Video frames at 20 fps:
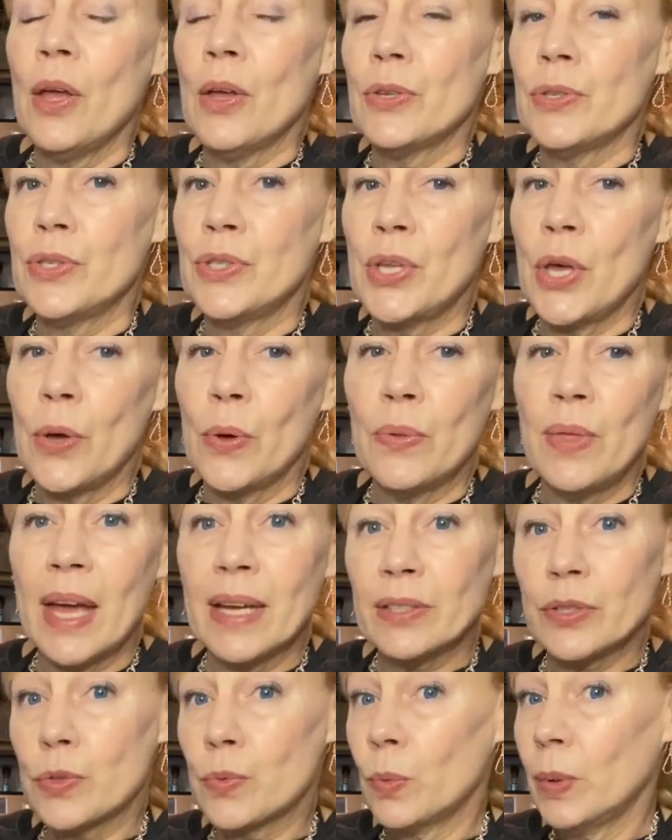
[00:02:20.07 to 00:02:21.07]
So
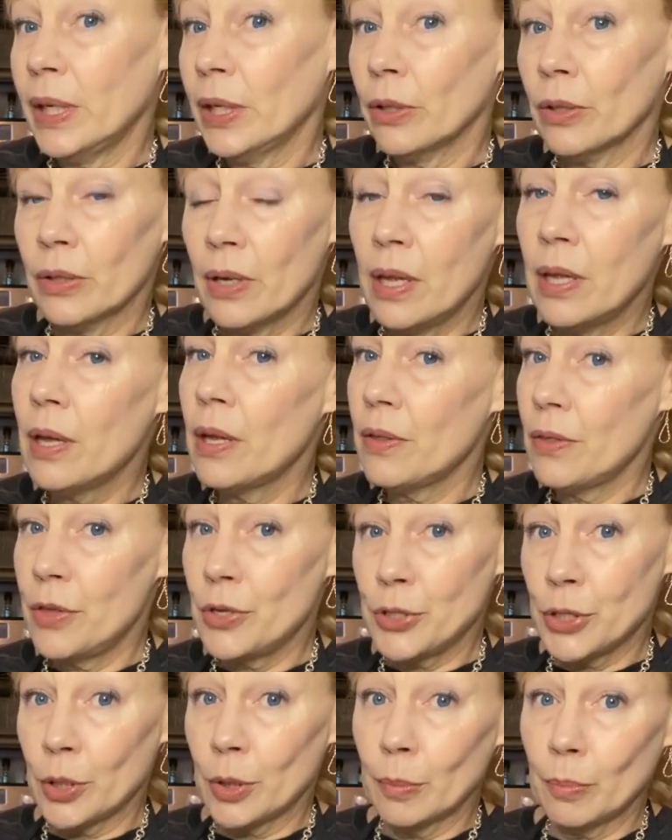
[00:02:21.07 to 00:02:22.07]
that's where the
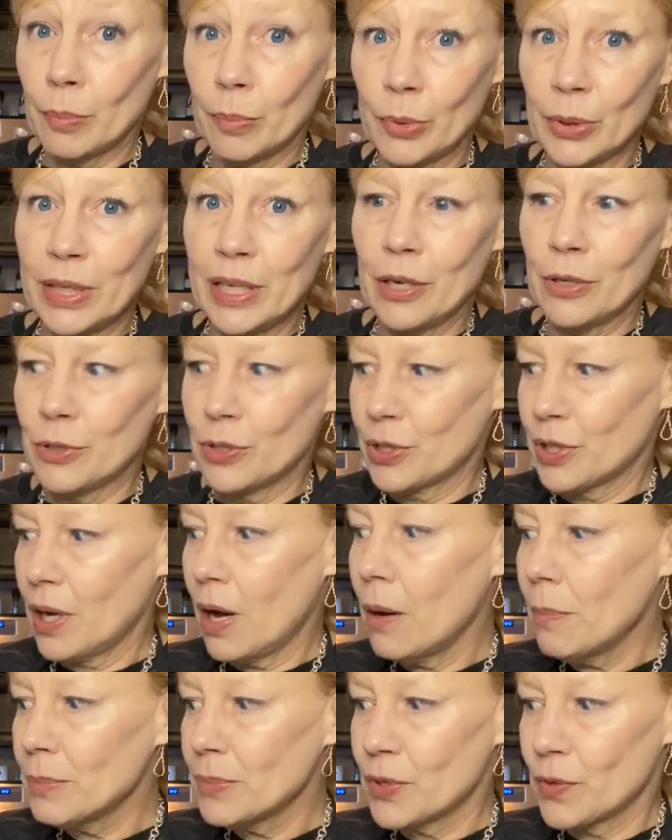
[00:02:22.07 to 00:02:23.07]
term brioche
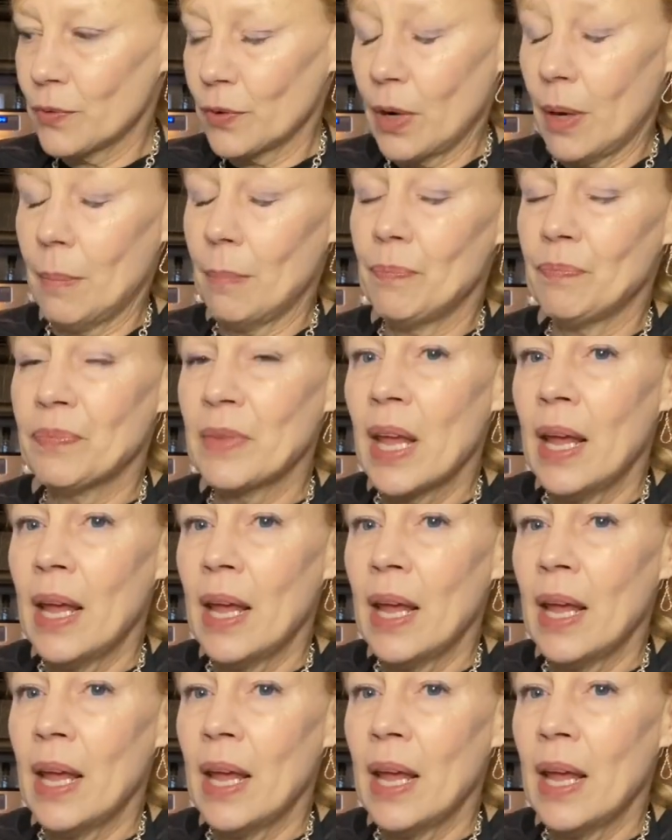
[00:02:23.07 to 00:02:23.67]
comes from.